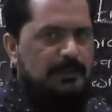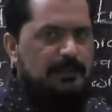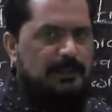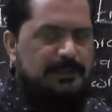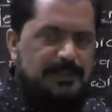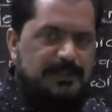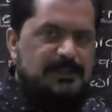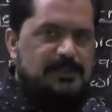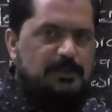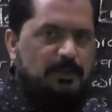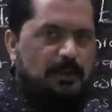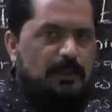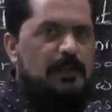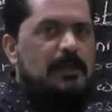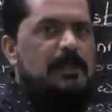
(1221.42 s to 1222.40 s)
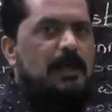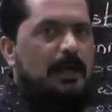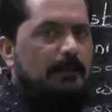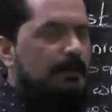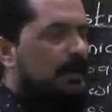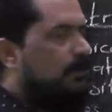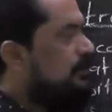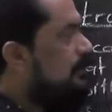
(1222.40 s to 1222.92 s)
Let us talk
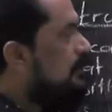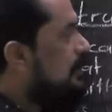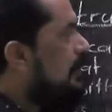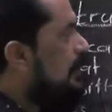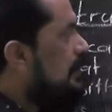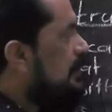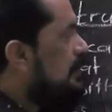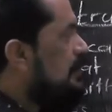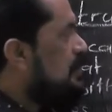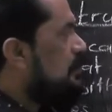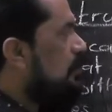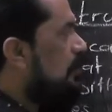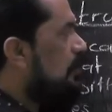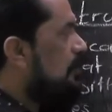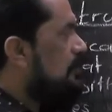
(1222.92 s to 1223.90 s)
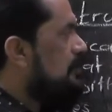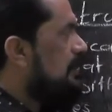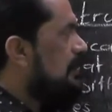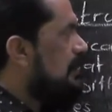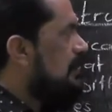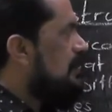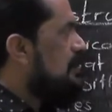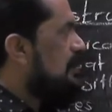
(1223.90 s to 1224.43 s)
about the
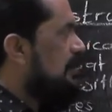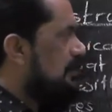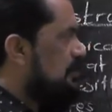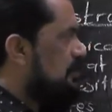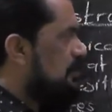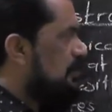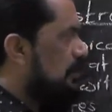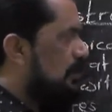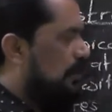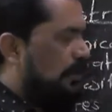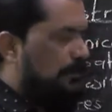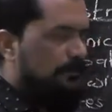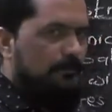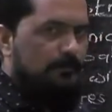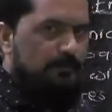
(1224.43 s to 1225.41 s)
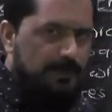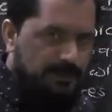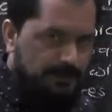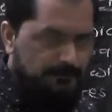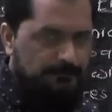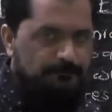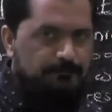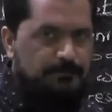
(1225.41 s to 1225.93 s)
histological structure of
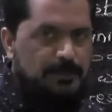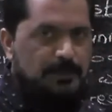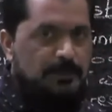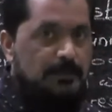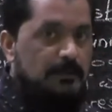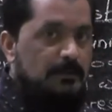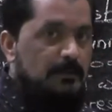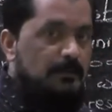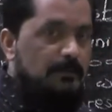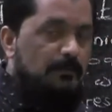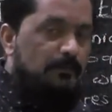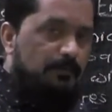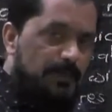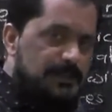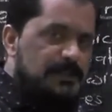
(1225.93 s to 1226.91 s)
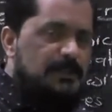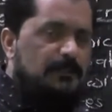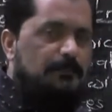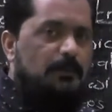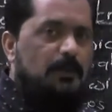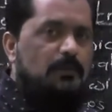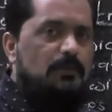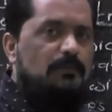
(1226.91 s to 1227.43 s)
vein. First of
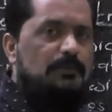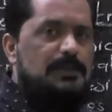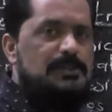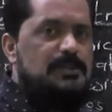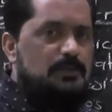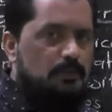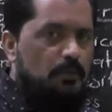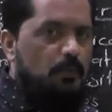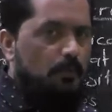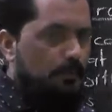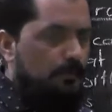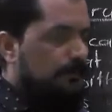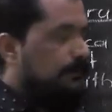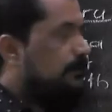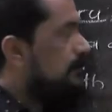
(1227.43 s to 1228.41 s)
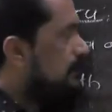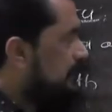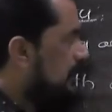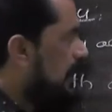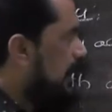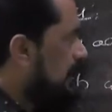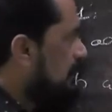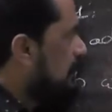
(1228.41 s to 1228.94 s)
all, you must know
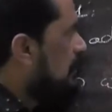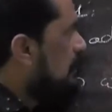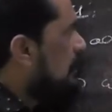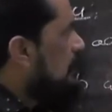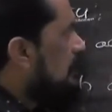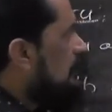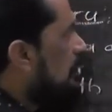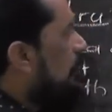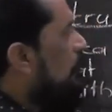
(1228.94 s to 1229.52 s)
that the